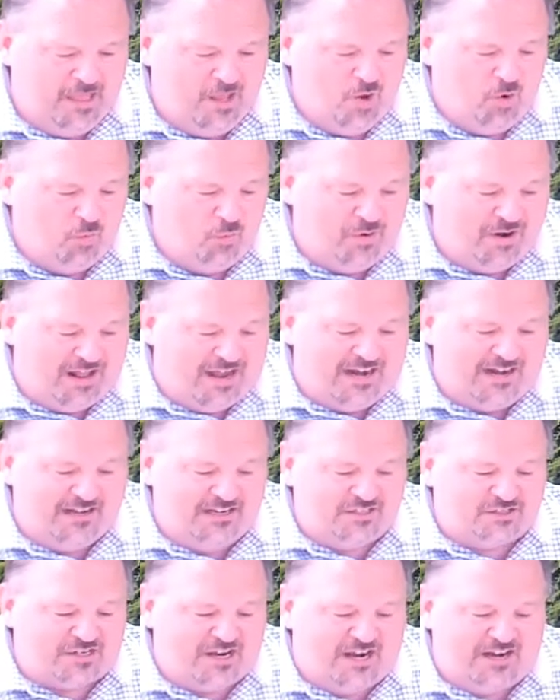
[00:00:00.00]
When I
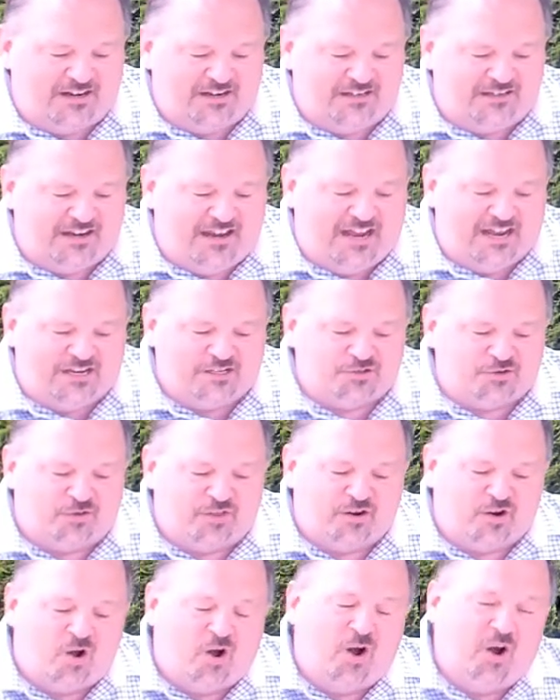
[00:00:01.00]
decided to answer
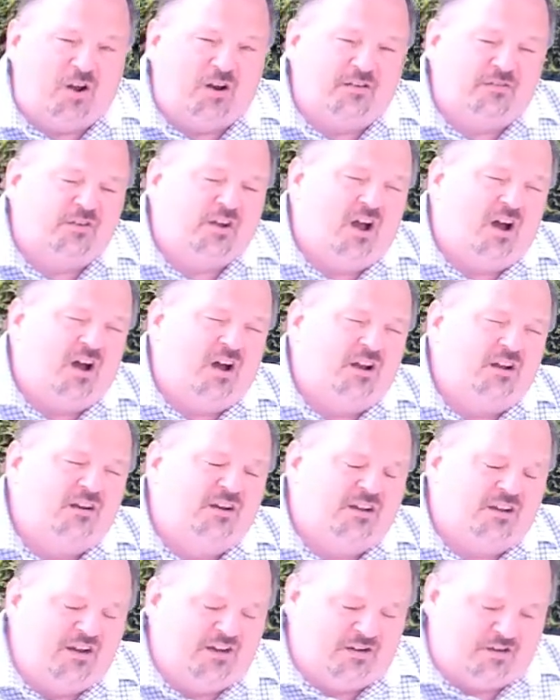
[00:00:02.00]
the call of God
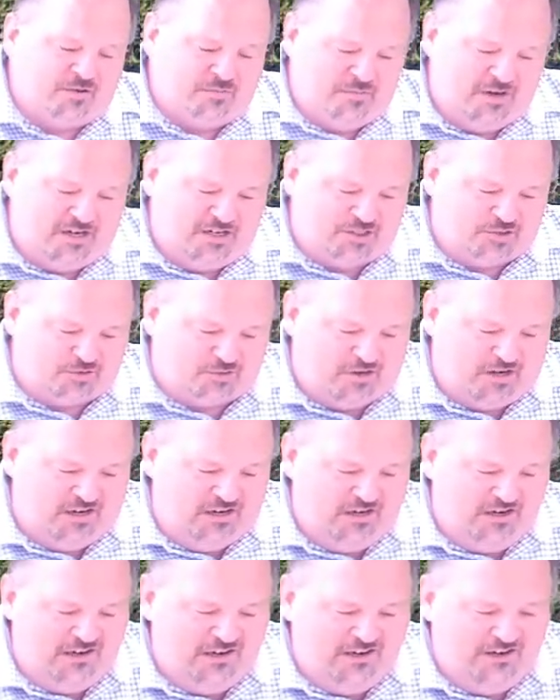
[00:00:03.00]
into ministry,
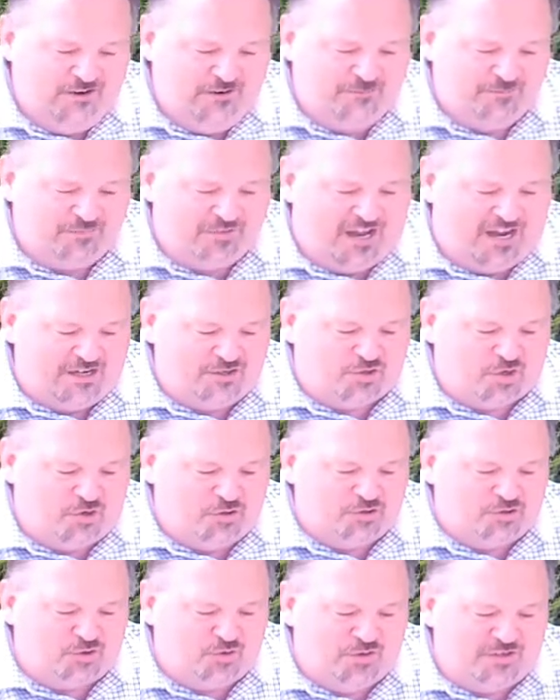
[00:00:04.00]
I
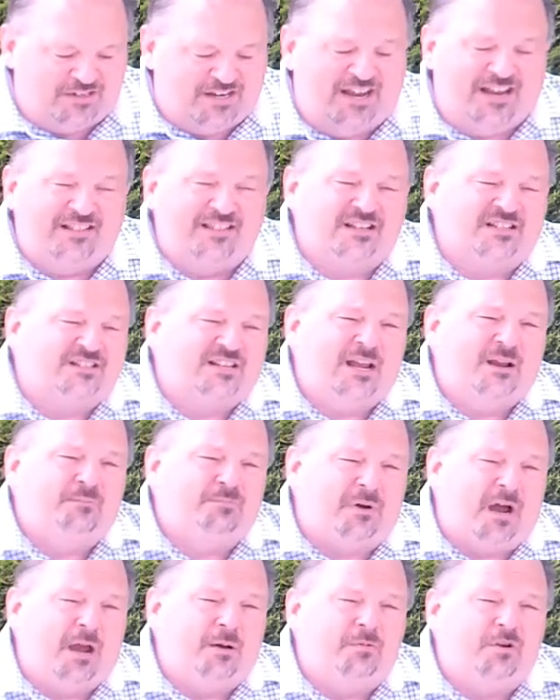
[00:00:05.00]
chose to attend the same
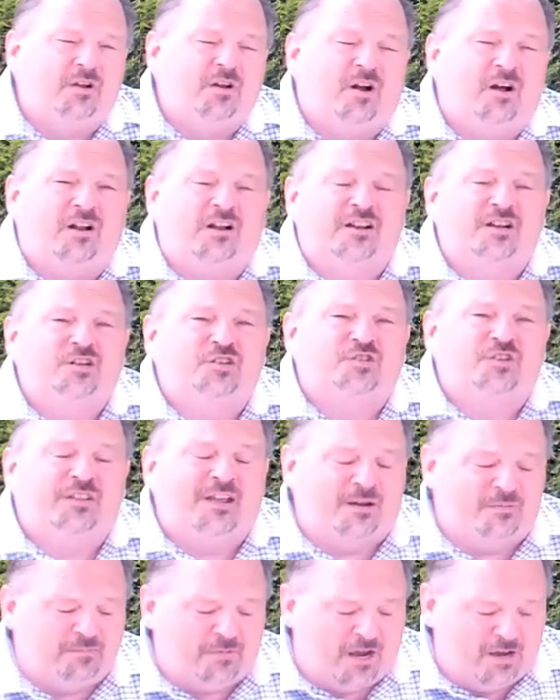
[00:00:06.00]
Bible college
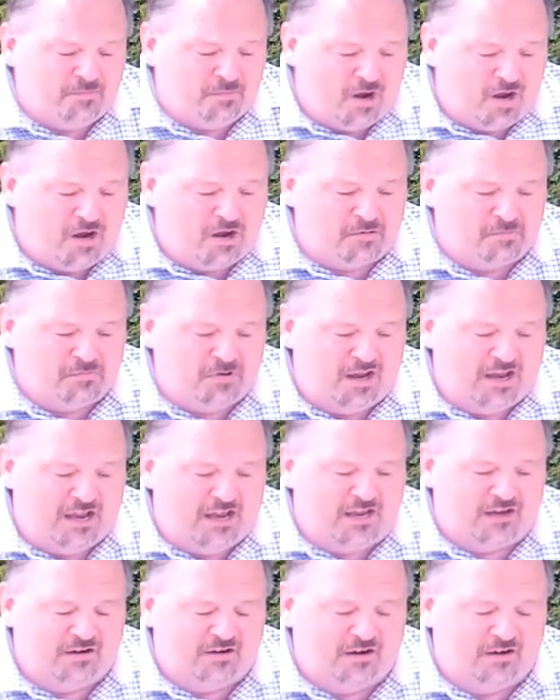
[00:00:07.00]
that my mom
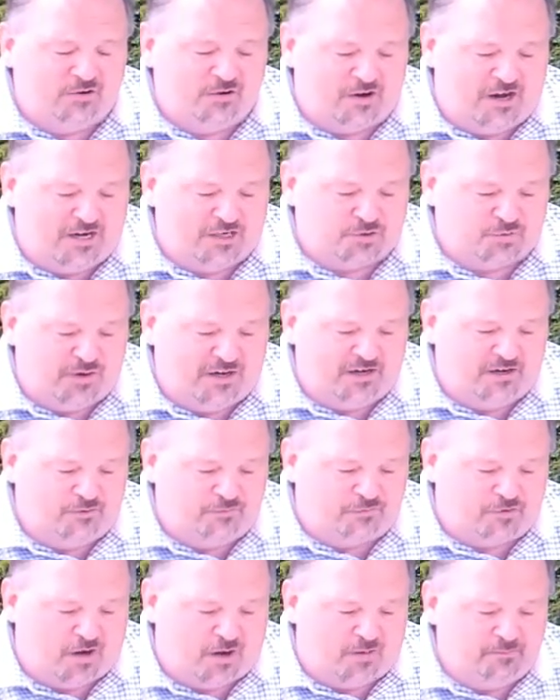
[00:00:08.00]
had graduated
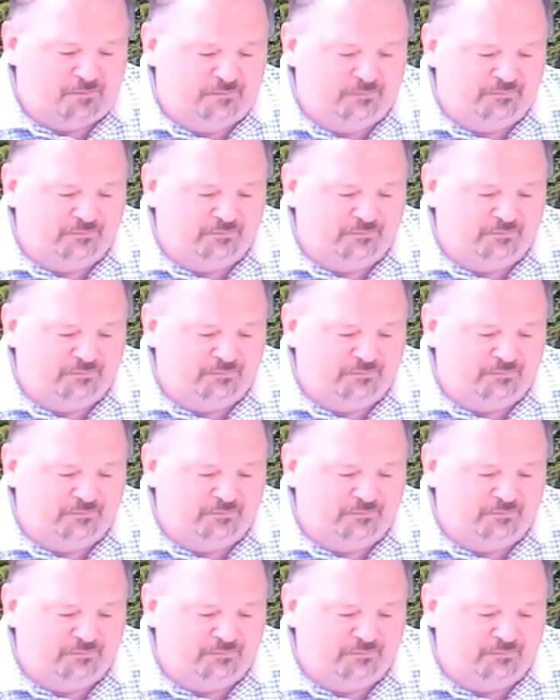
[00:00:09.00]
from.